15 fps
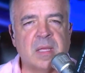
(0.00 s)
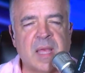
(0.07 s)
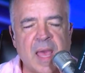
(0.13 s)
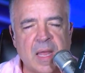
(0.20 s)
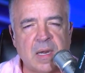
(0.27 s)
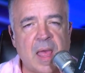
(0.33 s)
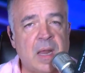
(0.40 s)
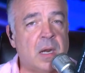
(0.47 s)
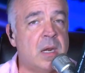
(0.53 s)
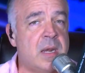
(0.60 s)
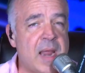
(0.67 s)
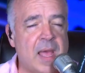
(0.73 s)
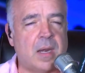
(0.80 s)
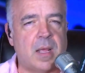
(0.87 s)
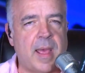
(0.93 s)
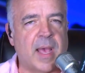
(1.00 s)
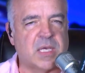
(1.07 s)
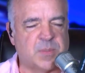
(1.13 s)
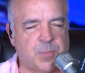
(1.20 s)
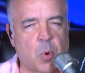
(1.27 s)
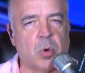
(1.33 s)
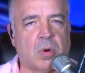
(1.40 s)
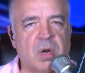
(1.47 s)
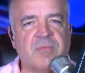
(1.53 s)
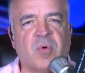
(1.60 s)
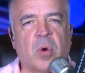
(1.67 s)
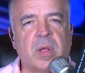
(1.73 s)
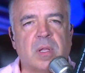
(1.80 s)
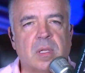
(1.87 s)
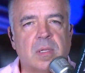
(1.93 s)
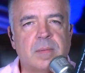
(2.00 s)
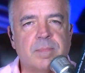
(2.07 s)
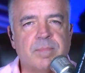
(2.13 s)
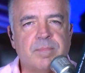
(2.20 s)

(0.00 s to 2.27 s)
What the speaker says: again, and a net exporter of oil.